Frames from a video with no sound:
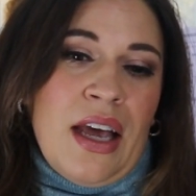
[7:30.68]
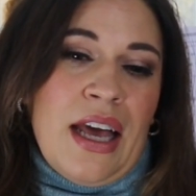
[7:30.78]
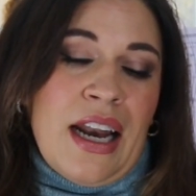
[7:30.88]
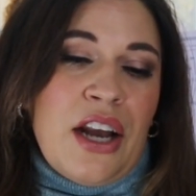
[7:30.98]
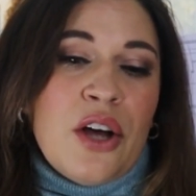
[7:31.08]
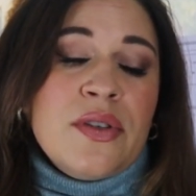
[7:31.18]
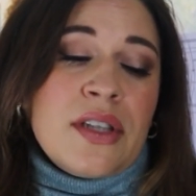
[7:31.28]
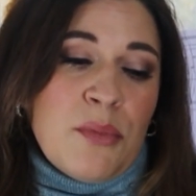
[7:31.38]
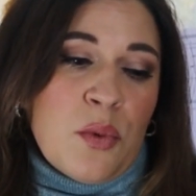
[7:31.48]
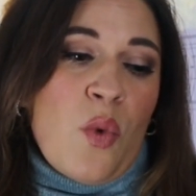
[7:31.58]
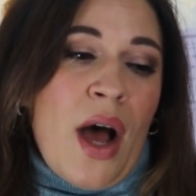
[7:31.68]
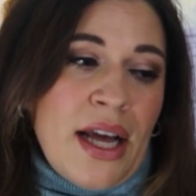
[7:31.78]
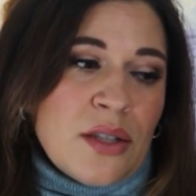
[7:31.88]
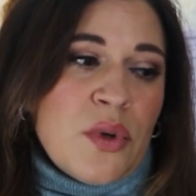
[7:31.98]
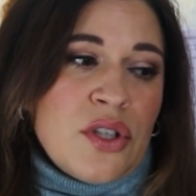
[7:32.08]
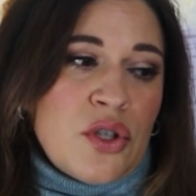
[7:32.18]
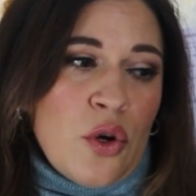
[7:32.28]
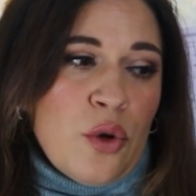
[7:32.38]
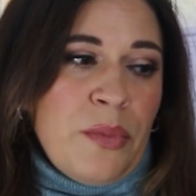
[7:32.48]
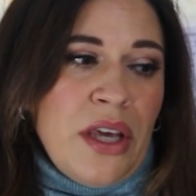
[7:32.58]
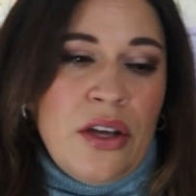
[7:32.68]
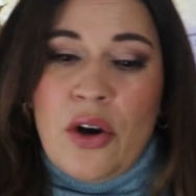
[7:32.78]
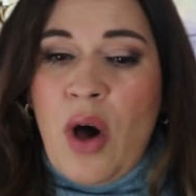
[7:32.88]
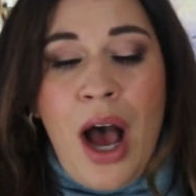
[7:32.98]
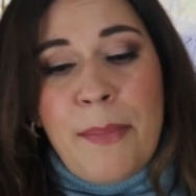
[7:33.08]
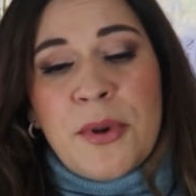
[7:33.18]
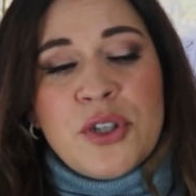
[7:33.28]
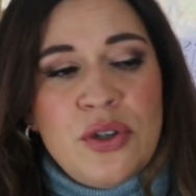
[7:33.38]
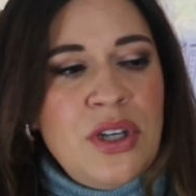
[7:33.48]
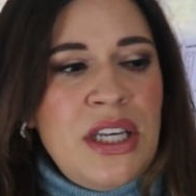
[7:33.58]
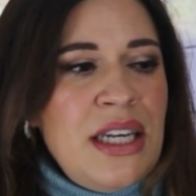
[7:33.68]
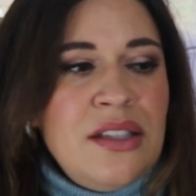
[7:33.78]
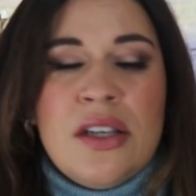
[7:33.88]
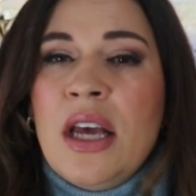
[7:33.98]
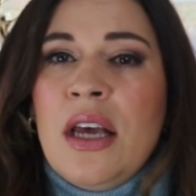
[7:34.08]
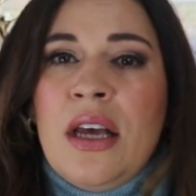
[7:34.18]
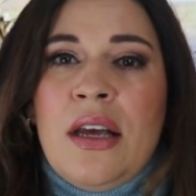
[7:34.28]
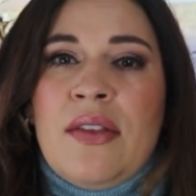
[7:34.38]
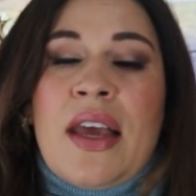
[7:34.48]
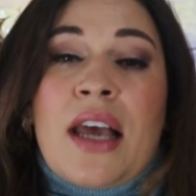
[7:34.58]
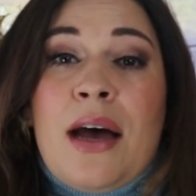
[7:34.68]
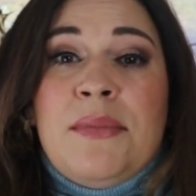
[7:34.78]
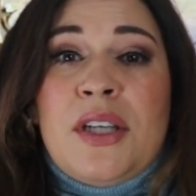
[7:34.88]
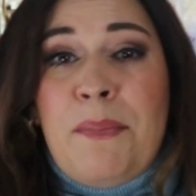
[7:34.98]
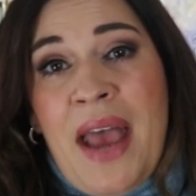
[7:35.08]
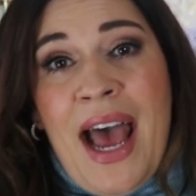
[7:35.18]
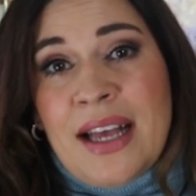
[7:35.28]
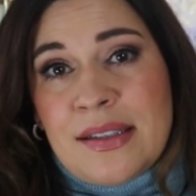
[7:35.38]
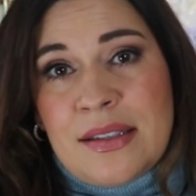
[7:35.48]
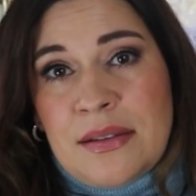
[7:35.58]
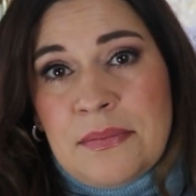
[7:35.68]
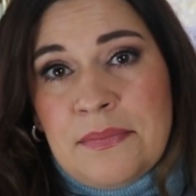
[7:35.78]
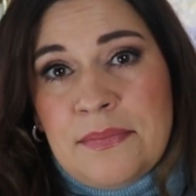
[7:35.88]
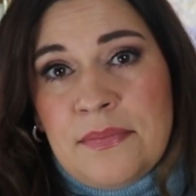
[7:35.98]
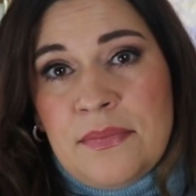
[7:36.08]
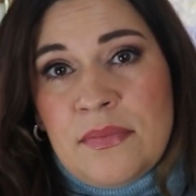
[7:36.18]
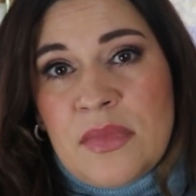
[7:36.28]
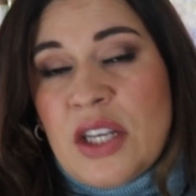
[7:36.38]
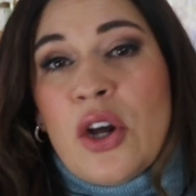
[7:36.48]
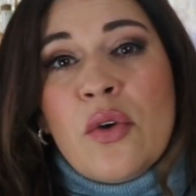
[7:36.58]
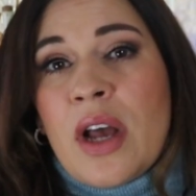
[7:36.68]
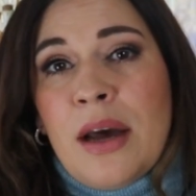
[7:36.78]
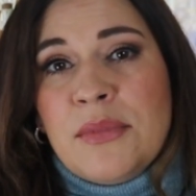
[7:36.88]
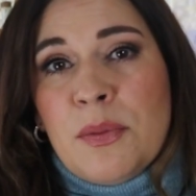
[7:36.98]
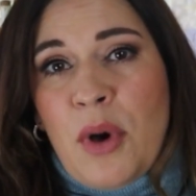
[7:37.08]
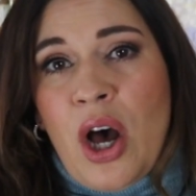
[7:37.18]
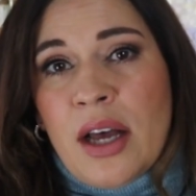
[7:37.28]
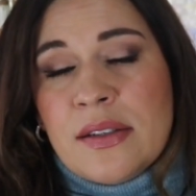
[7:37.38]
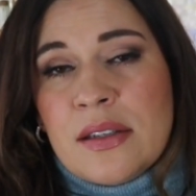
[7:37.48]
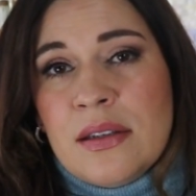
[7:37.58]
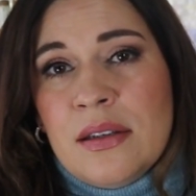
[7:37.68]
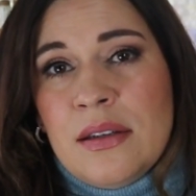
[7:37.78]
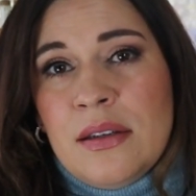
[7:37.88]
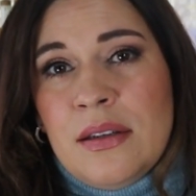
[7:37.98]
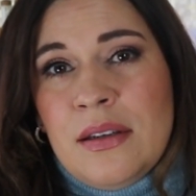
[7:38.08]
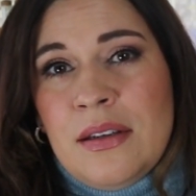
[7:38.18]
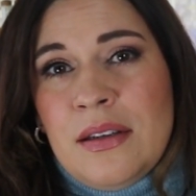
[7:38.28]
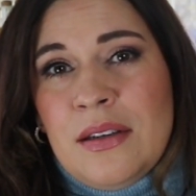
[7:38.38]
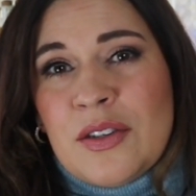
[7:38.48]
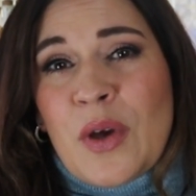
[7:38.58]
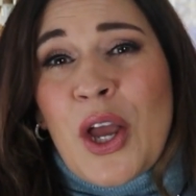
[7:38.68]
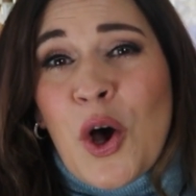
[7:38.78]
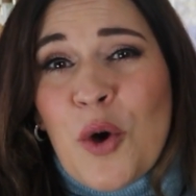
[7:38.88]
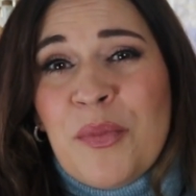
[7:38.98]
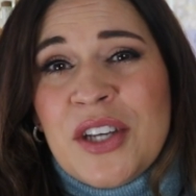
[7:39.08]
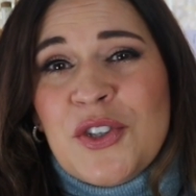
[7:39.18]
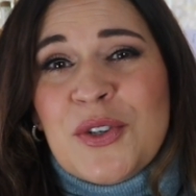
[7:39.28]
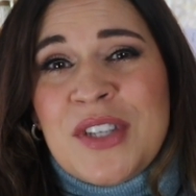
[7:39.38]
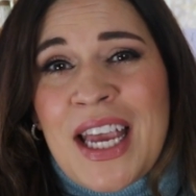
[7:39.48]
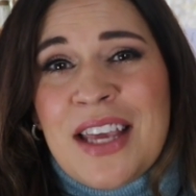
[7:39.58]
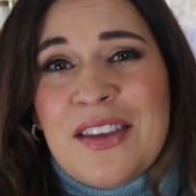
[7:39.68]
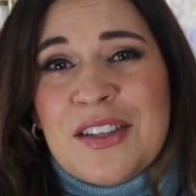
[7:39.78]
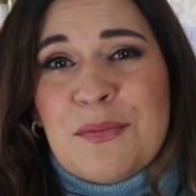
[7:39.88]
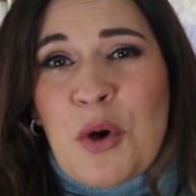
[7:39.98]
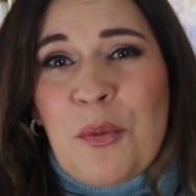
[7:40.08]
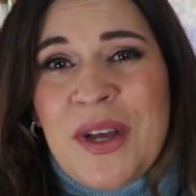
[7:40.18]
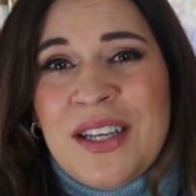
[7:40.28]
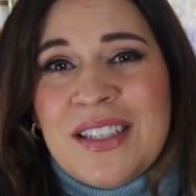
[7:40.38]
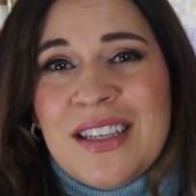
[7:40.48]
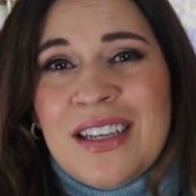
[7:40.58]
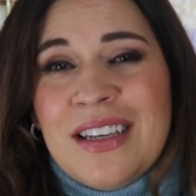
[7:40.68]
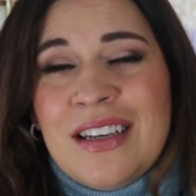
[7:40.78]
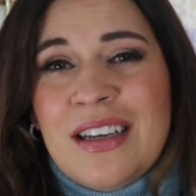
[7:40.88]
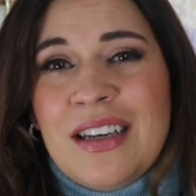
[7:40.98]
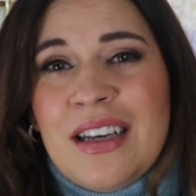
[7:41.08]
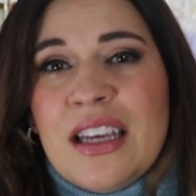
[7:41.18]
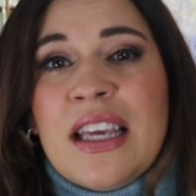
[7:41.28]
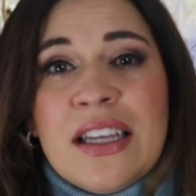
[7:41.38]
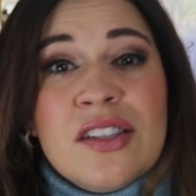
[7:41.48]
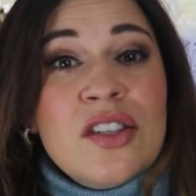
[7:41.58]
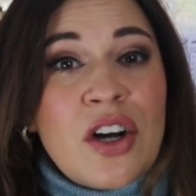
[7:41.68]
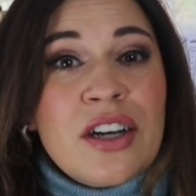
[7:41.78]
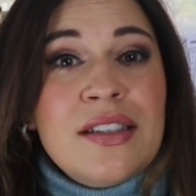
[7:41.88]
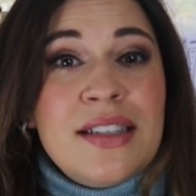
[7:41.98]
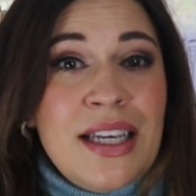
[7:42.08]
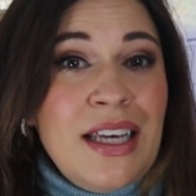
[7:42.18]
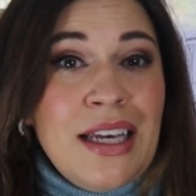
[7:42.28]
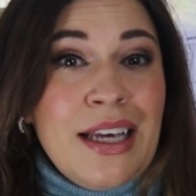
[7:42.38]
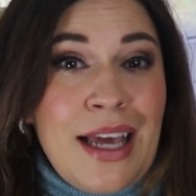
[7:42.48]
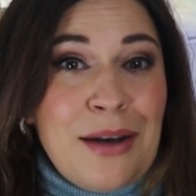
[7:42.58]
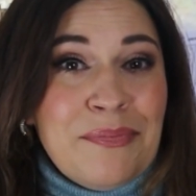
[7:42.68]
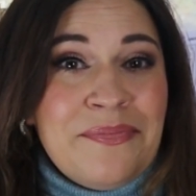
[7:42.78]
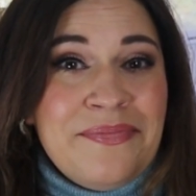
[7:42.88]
And I know someone wise once told me, opportunities, they come to pass. They don't come to pause. So I hope that you'll take this moment and get started singing again.